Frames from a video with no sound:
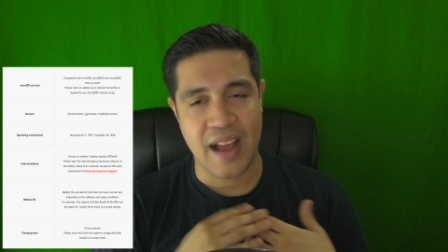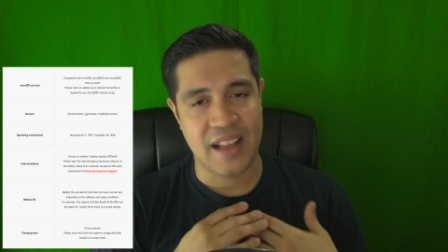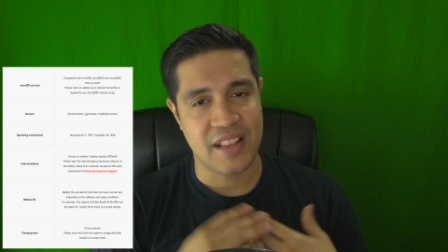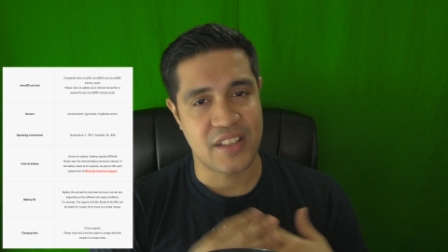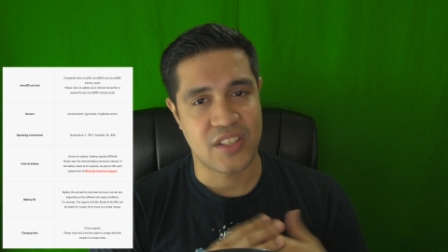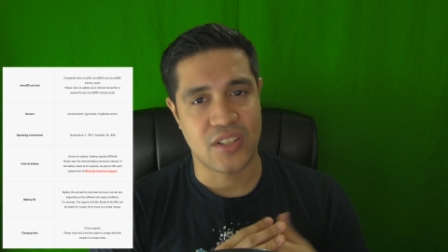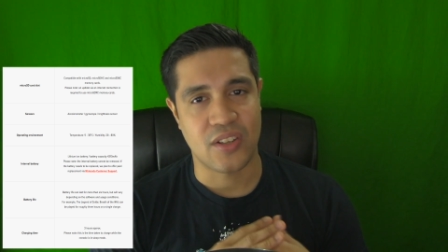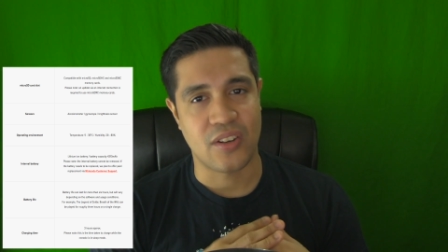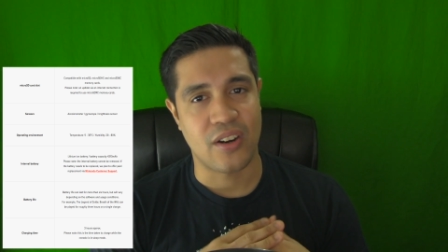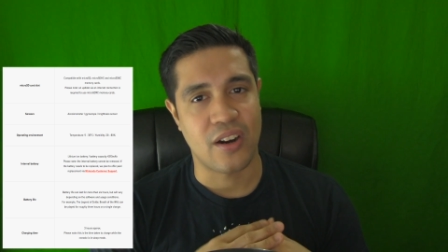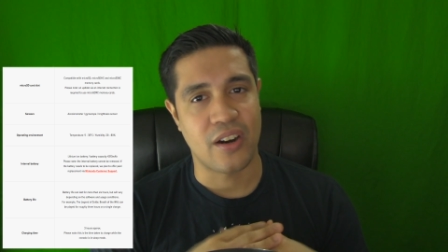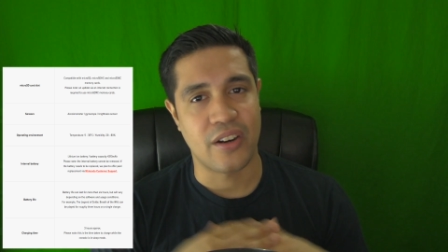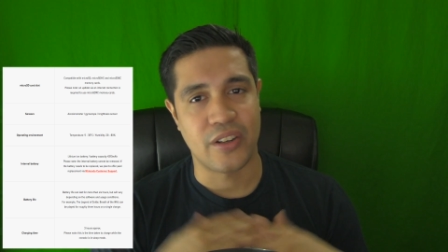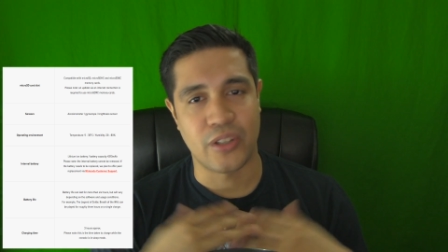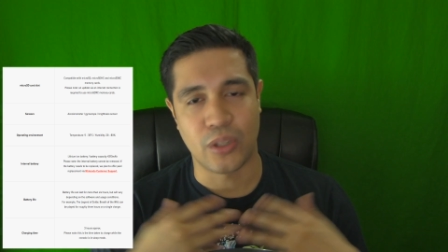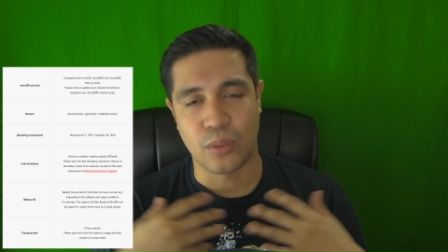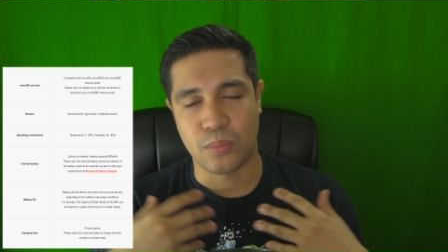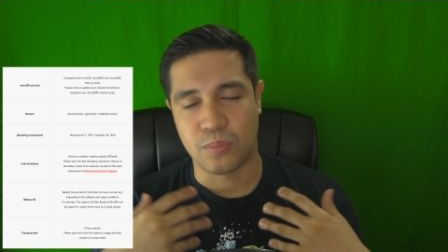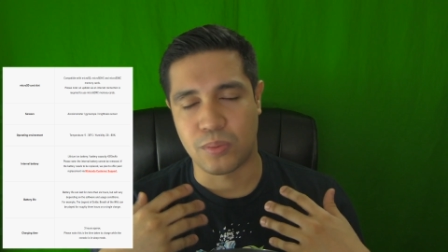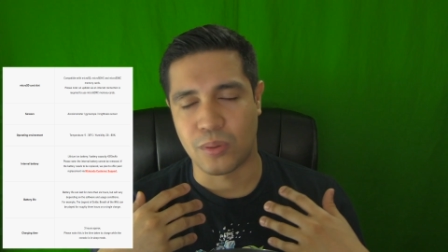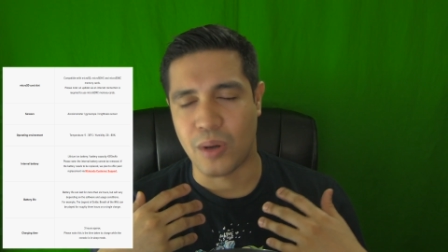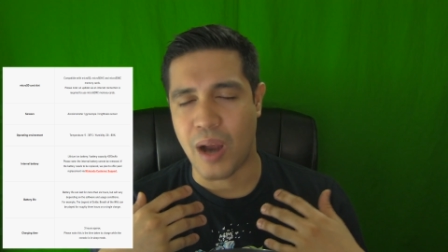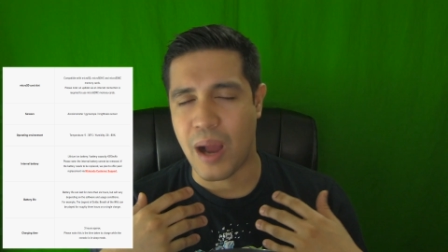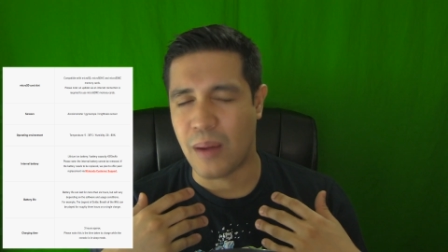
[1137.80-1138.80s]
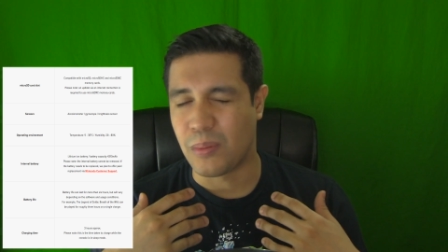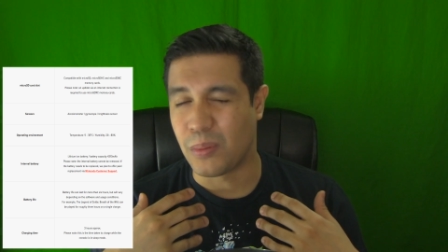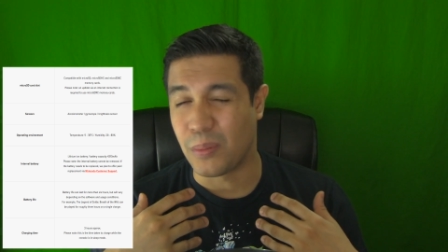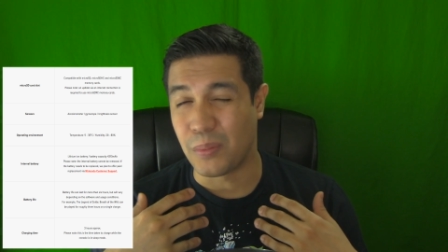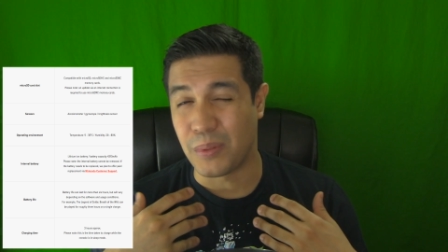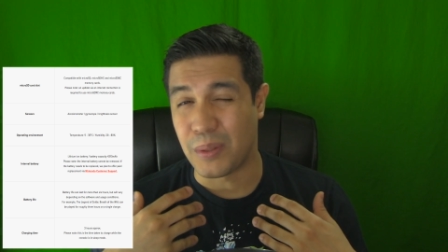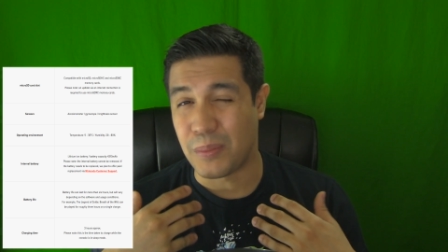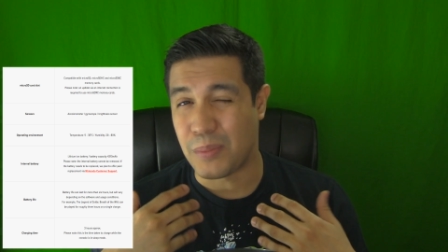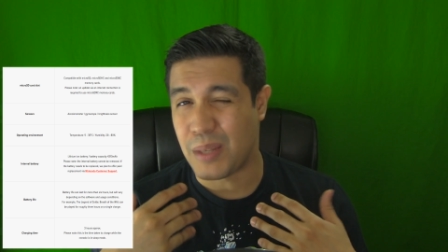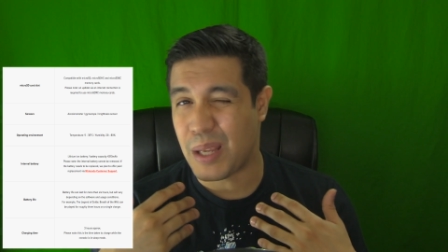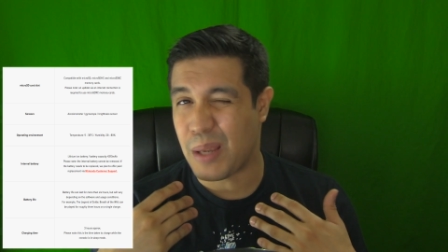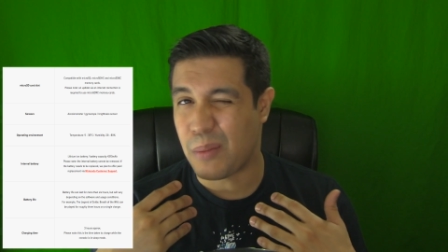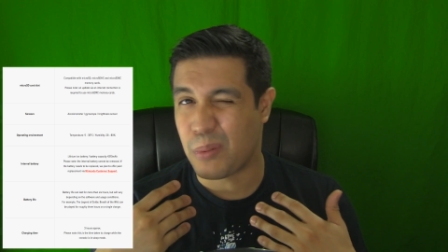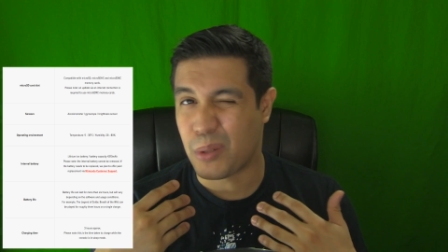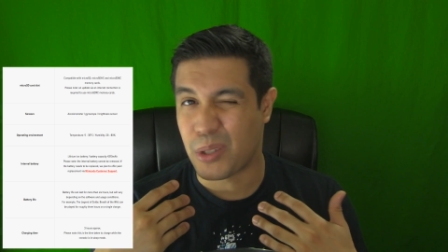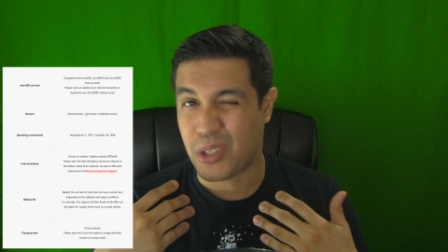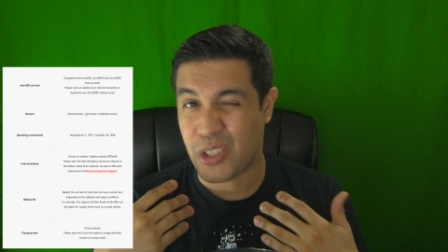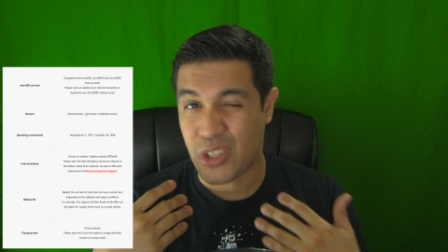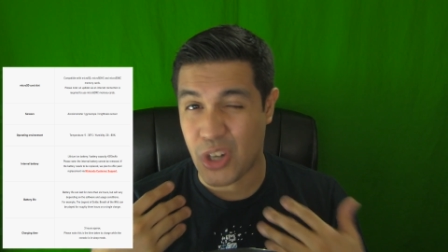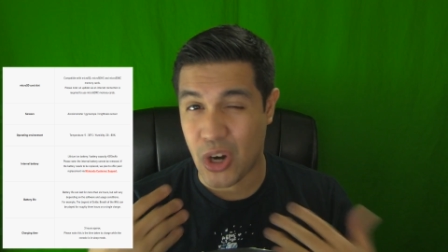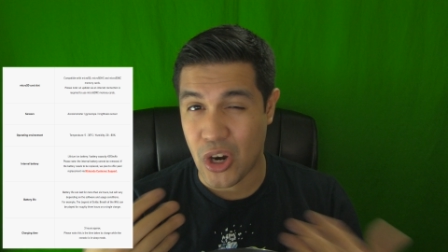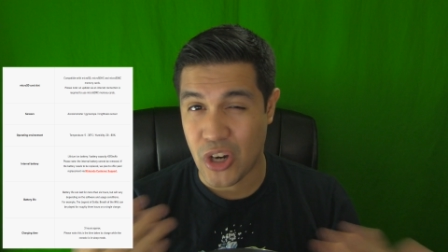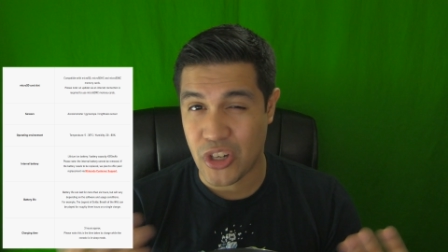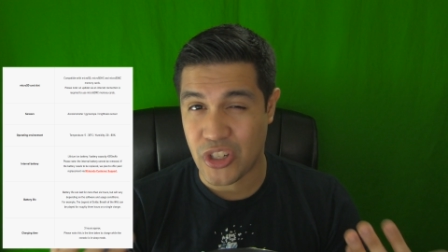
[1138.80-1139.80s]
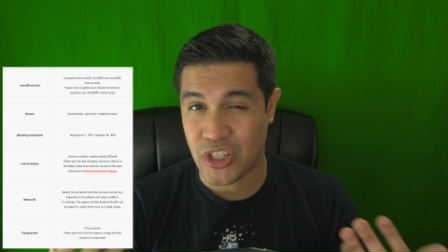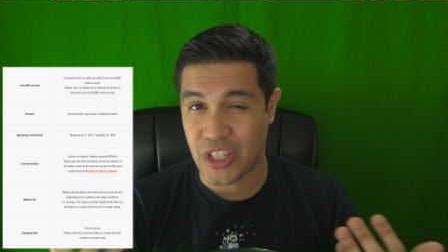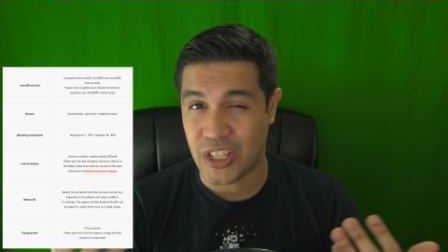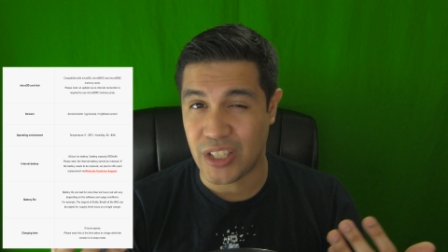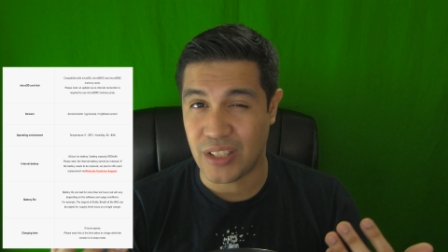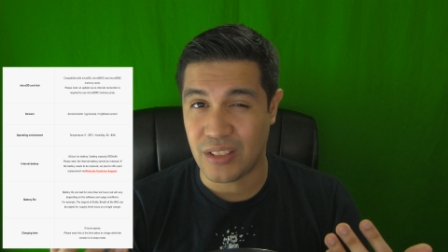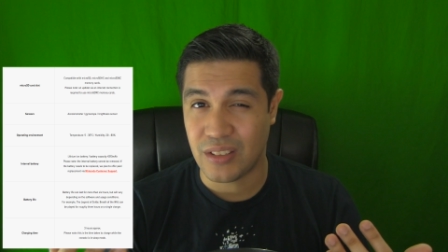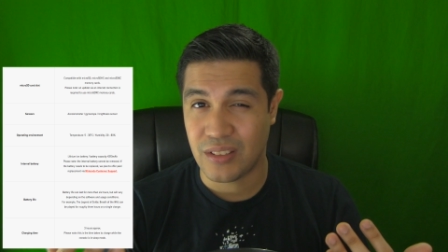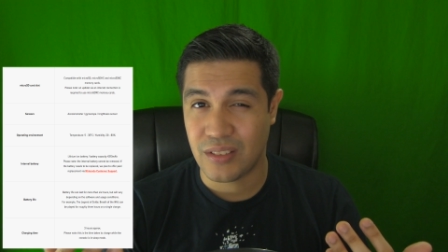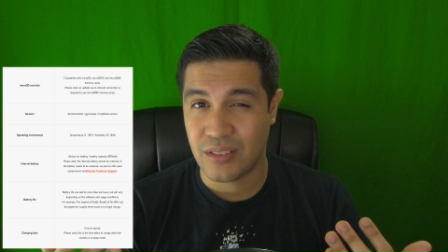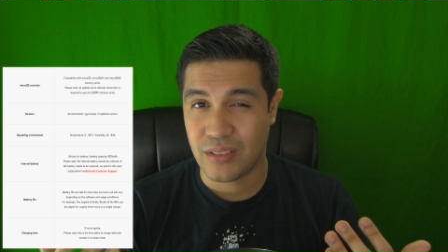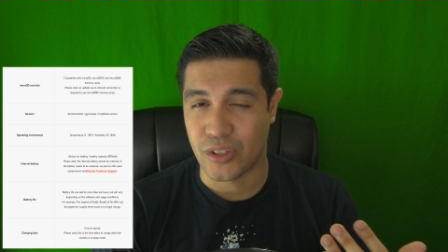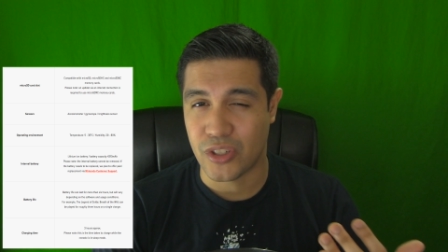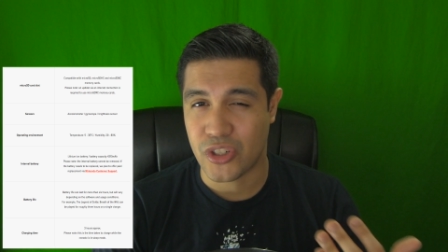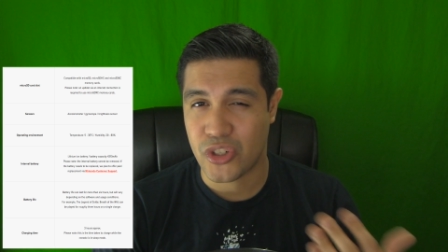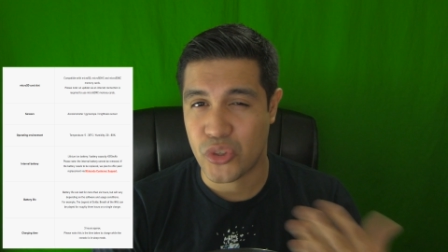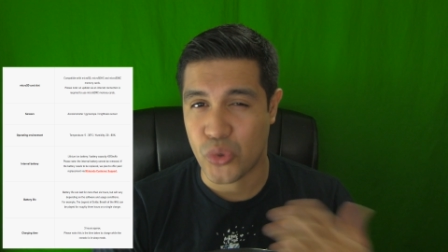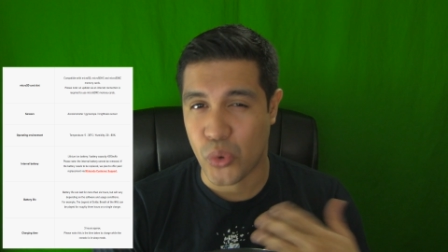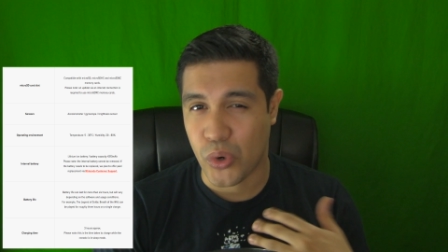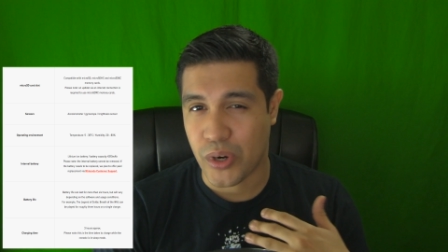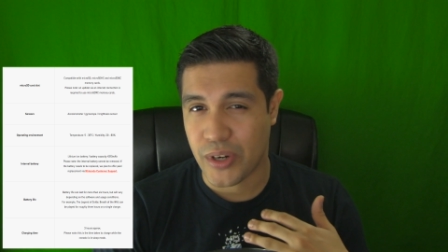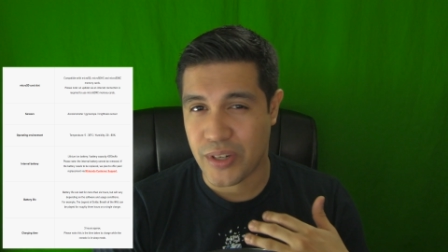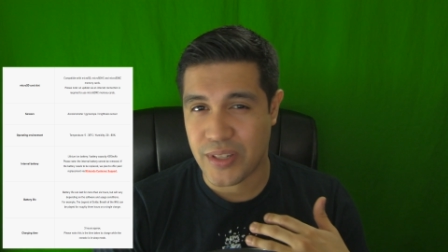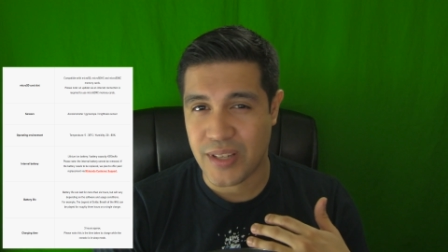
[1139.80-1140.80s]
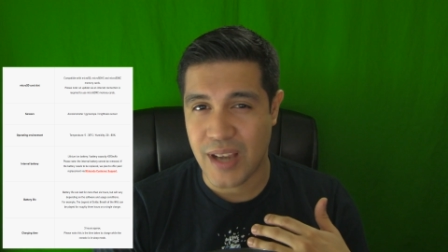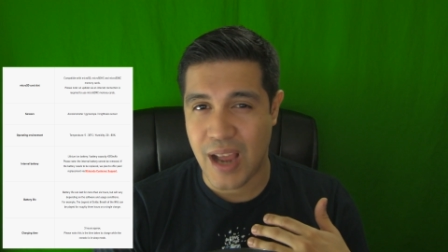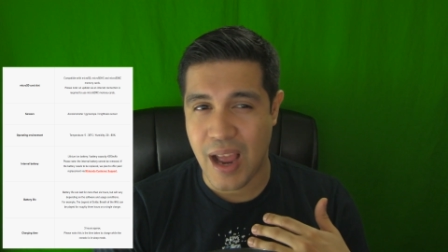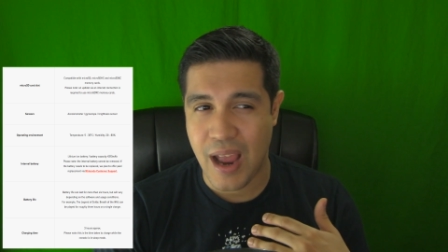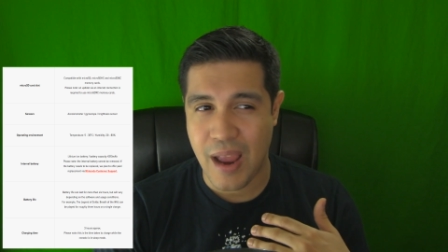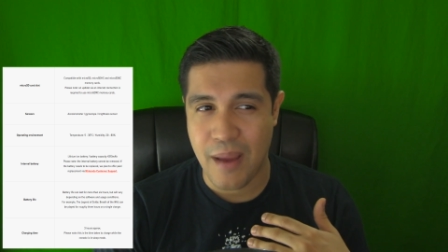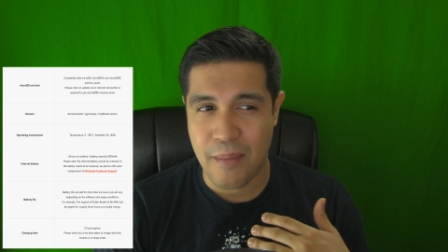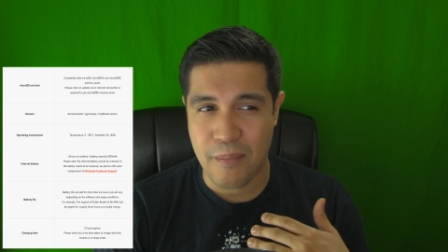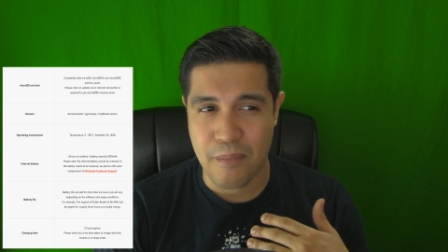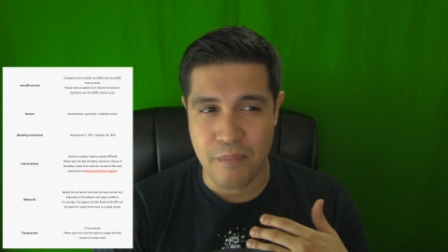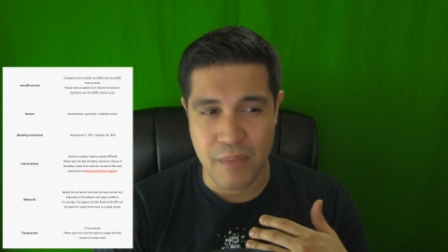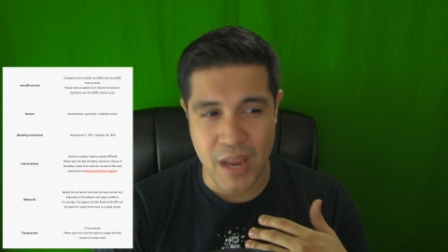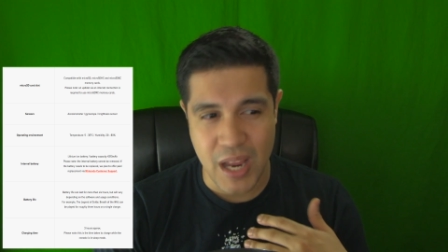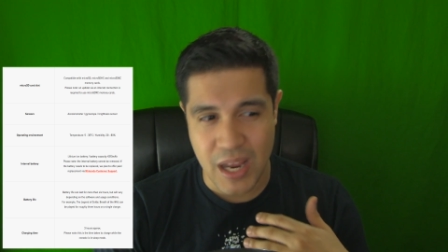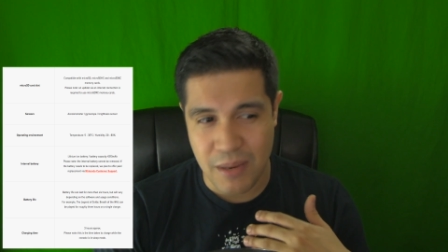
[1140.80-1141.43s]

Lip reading: odds are you'll probably be able to charge it for a shorter time.